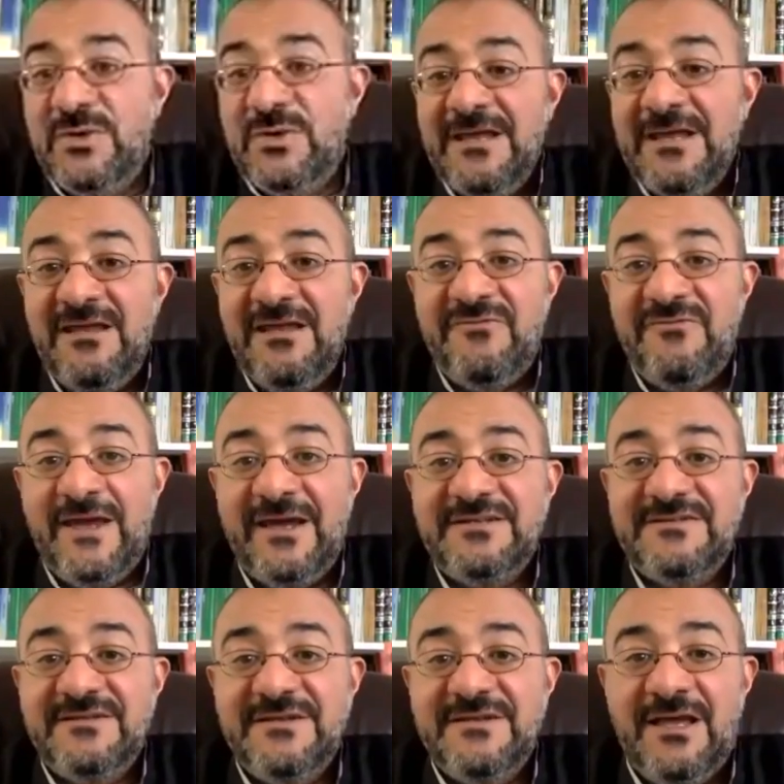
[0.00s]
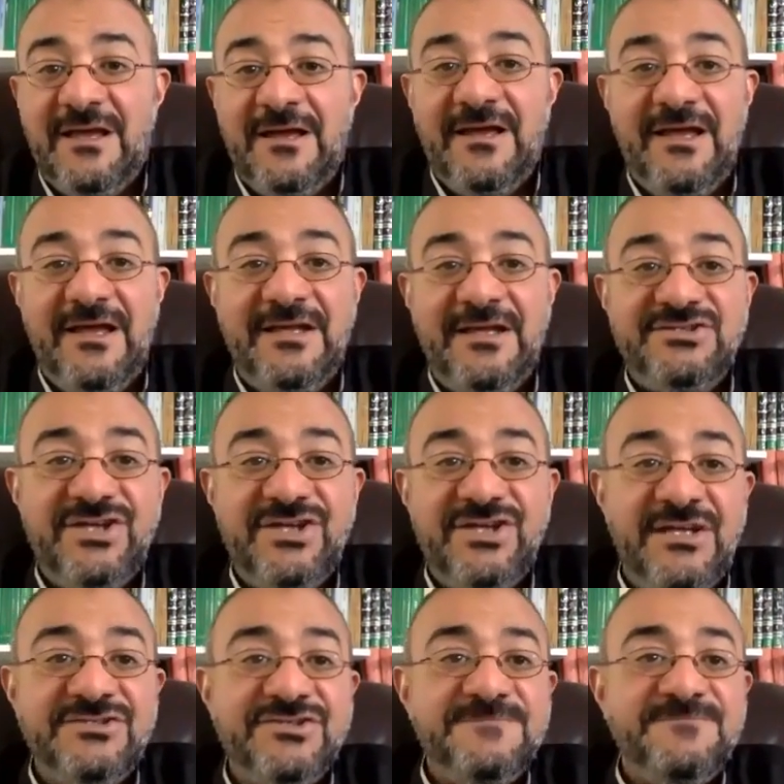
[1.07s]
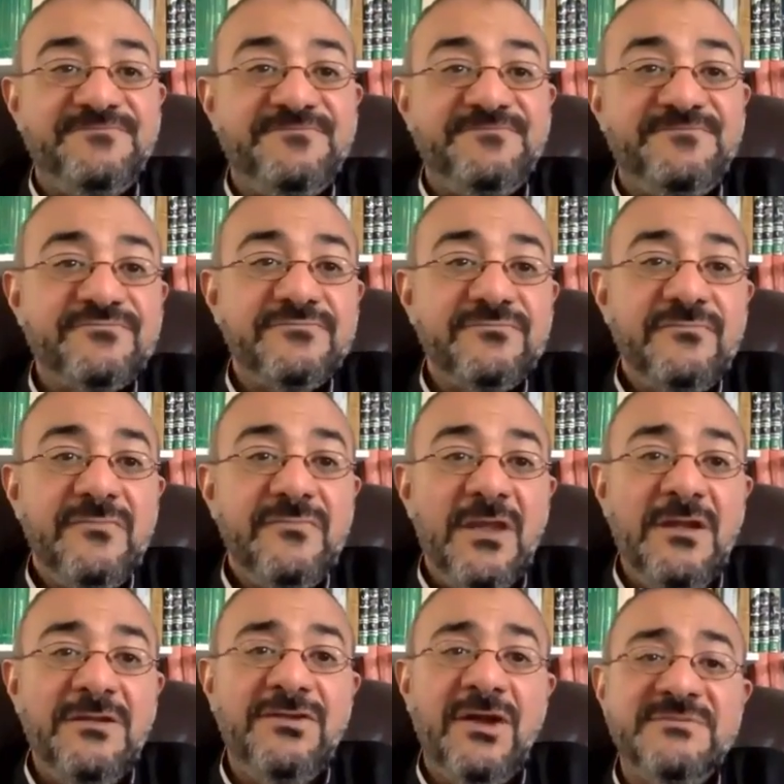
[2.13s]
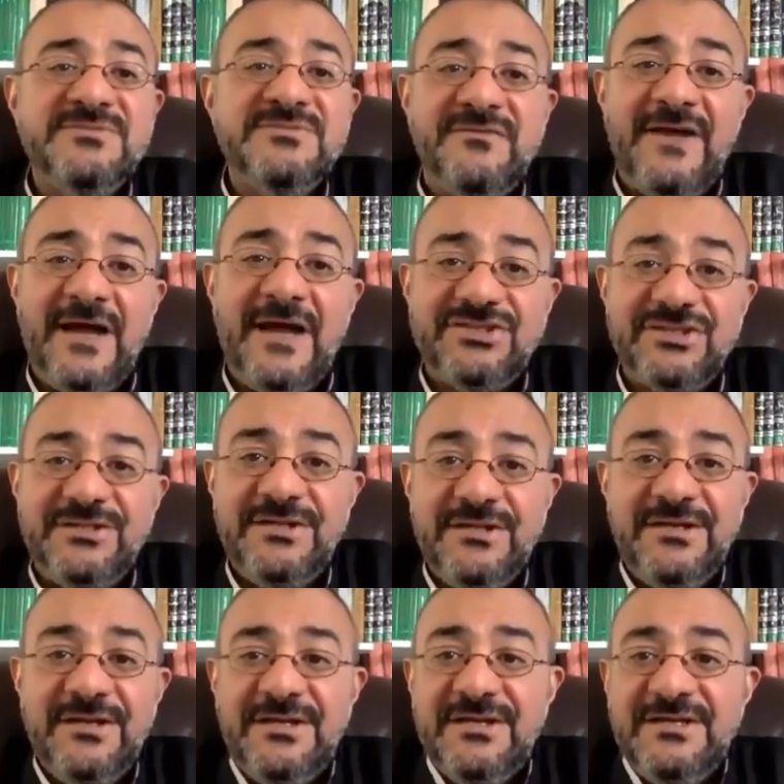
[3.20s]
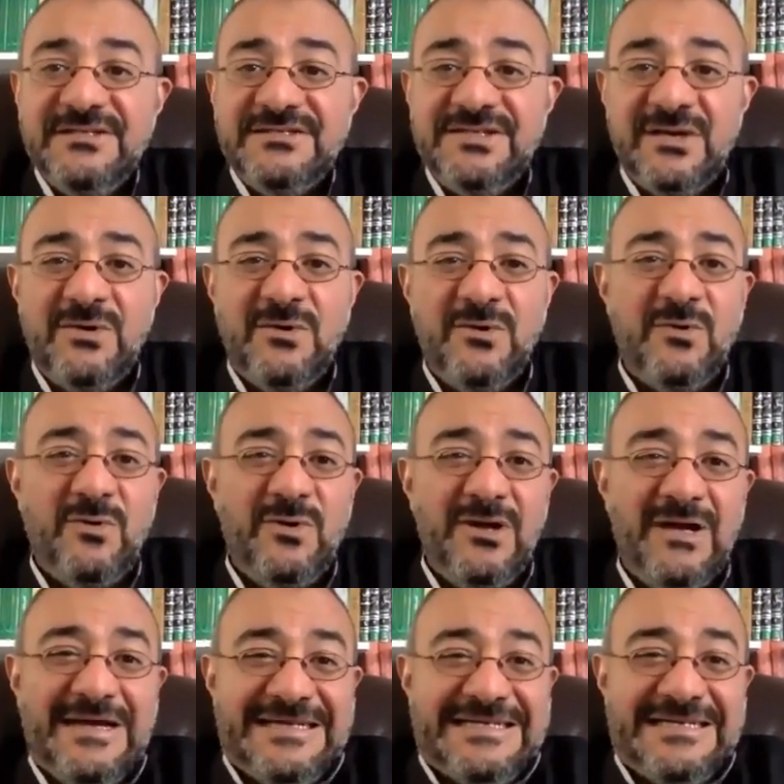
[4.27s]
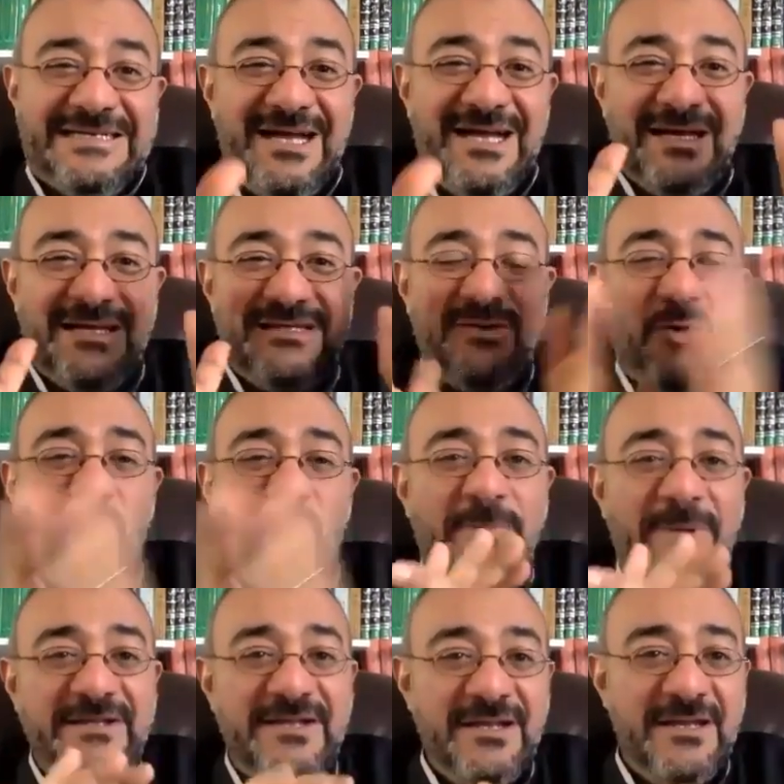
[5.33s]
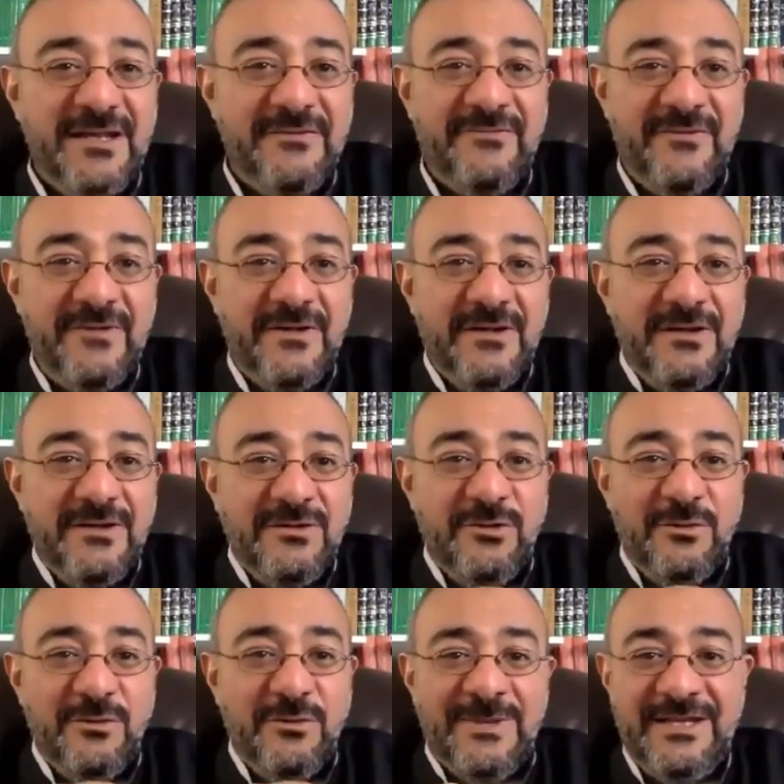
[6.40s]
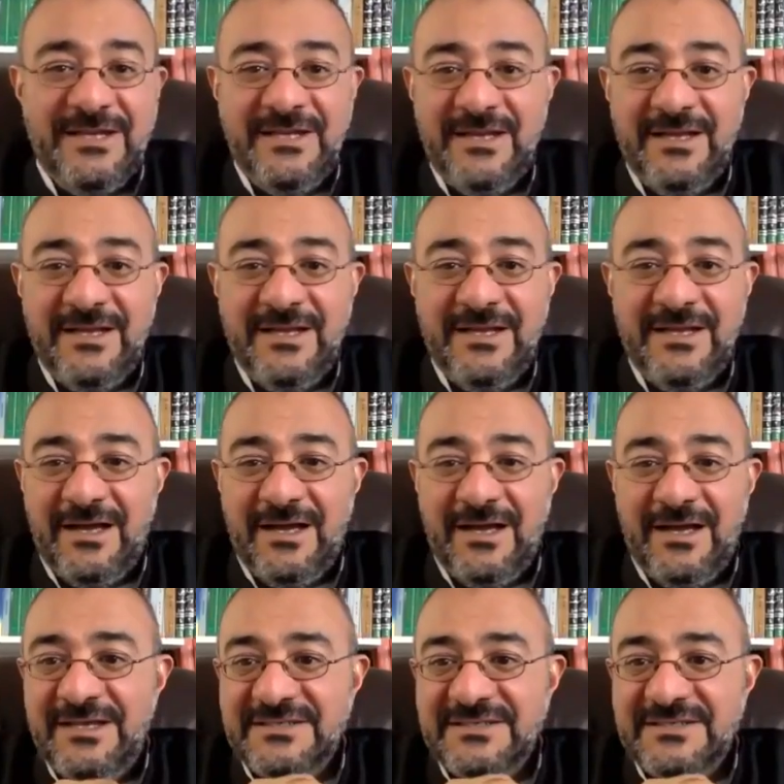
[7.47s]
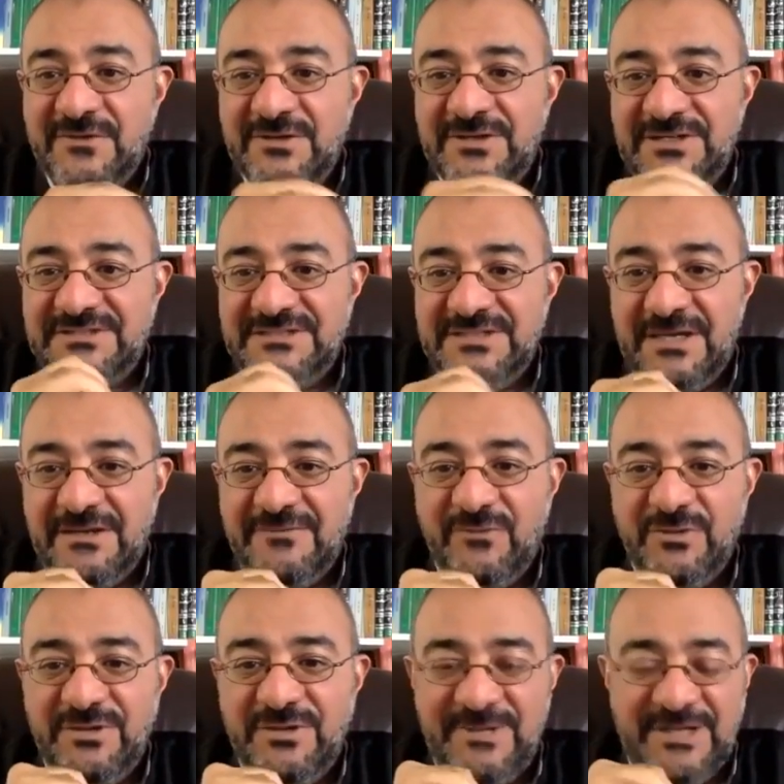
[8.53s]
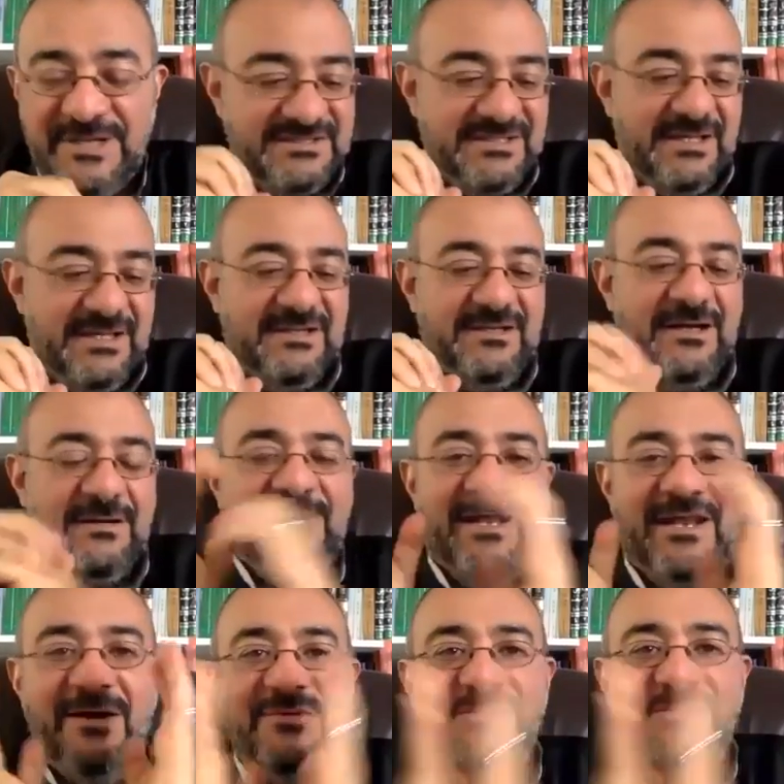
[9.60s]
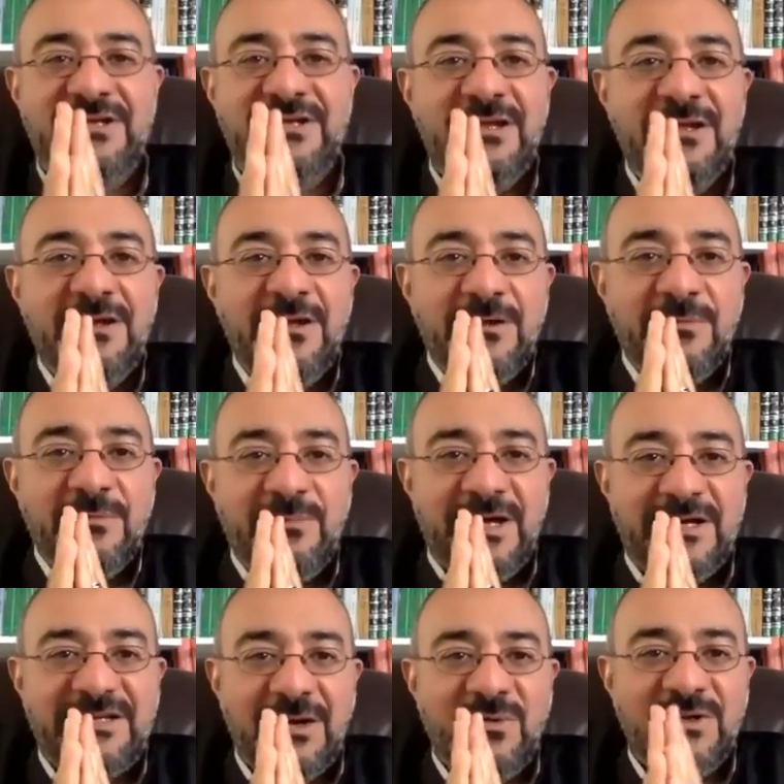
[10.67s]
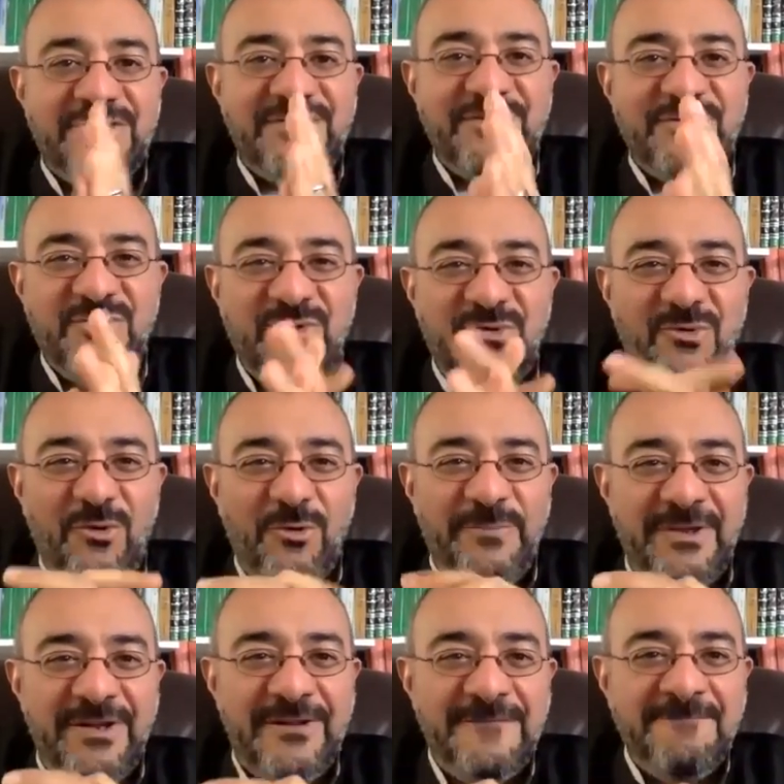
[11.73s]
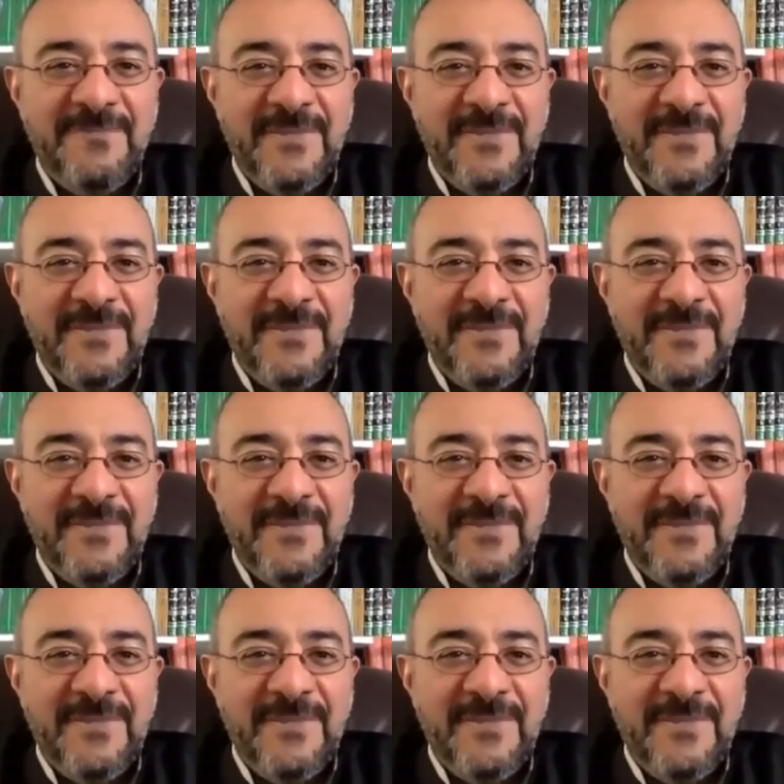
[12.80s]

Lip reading: effect a change in terms of action. So I hope I didn't give too many ideas for this 40 minutes that I'm allowed in, but I wanted to open